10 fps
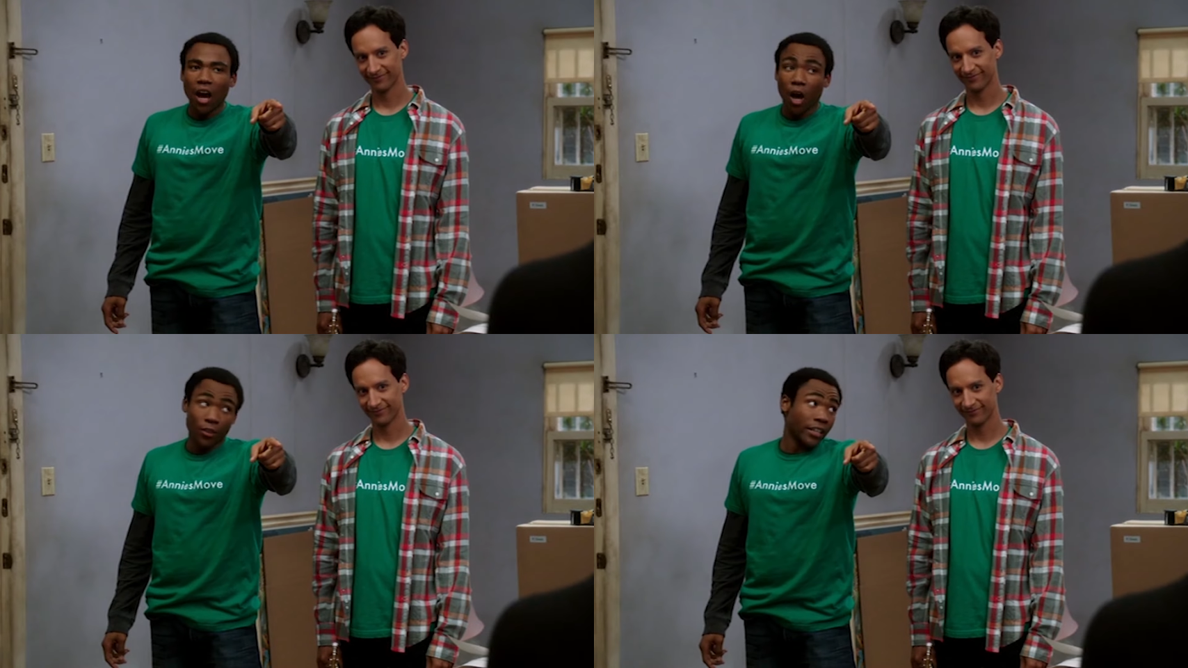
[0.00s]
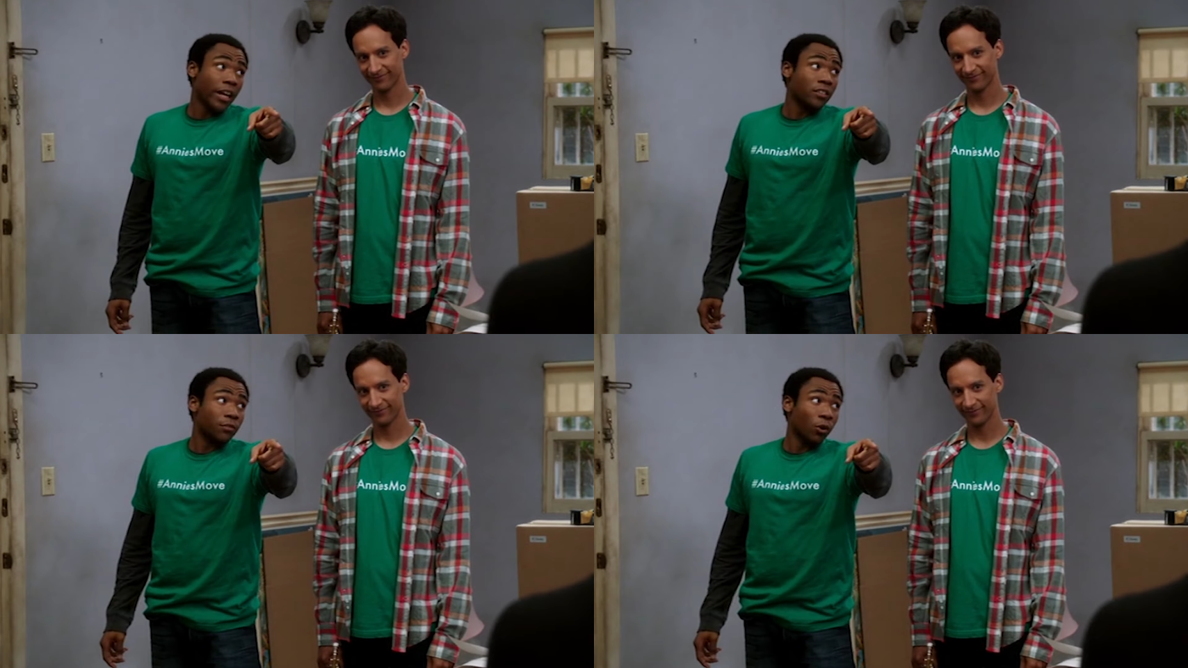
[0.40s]
Speaker 1: On the
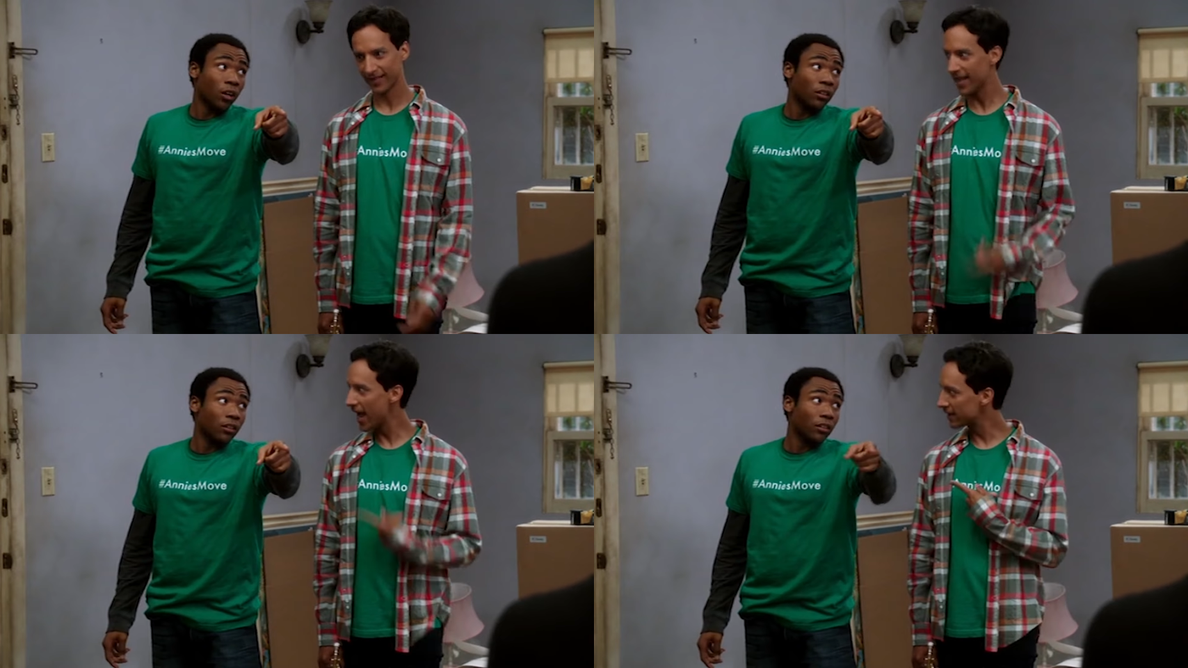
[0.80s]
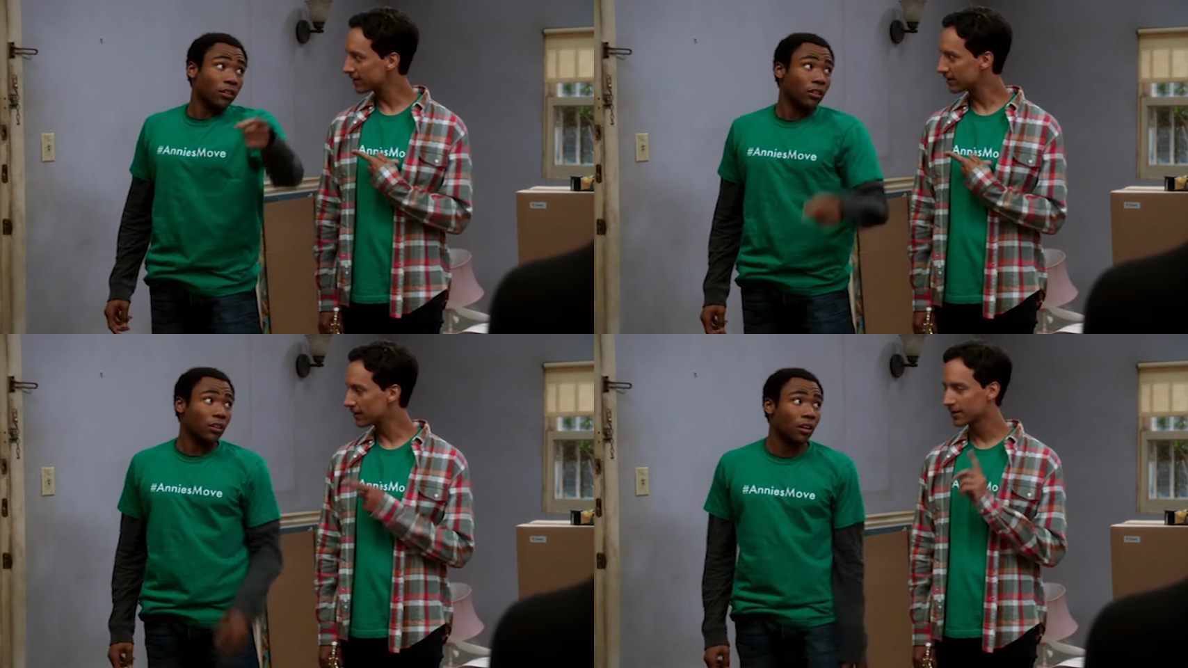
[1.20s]
dance floor.
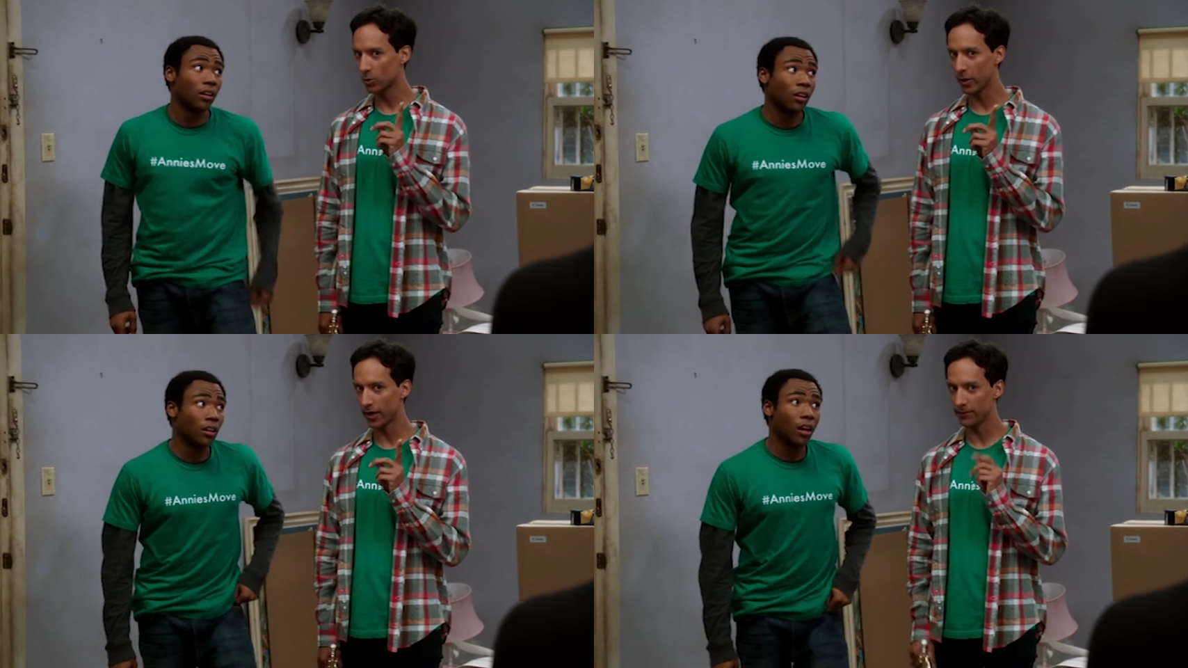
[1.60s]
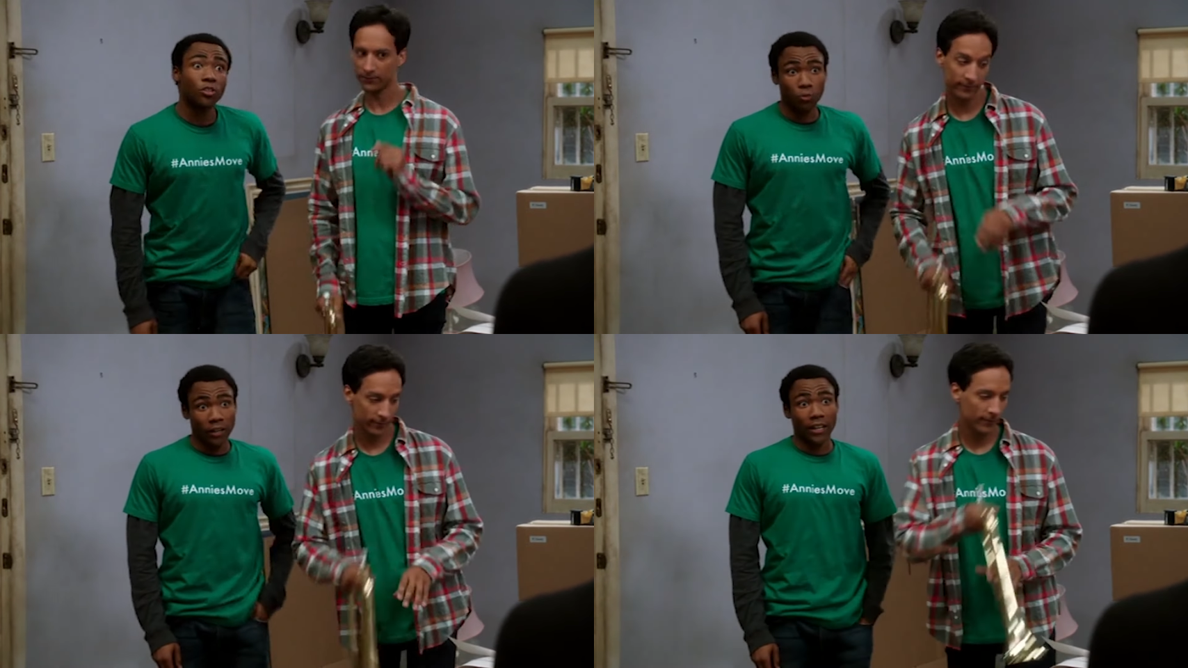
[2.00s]
Nice. Tweet it.
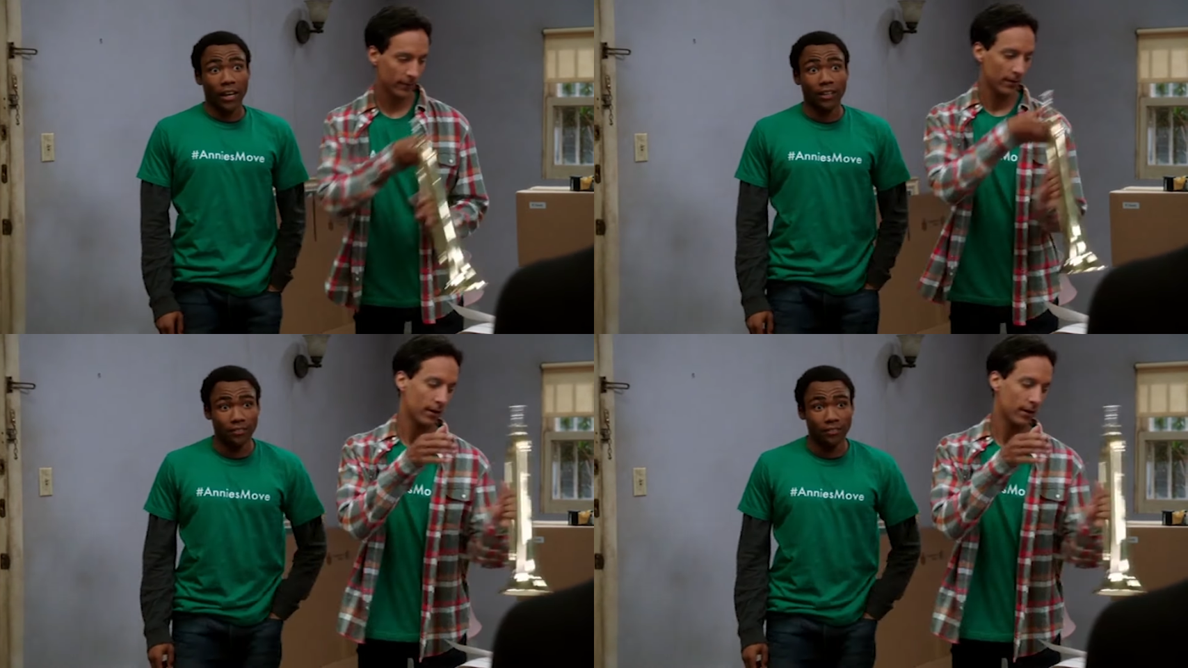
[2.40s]
Tweeting it.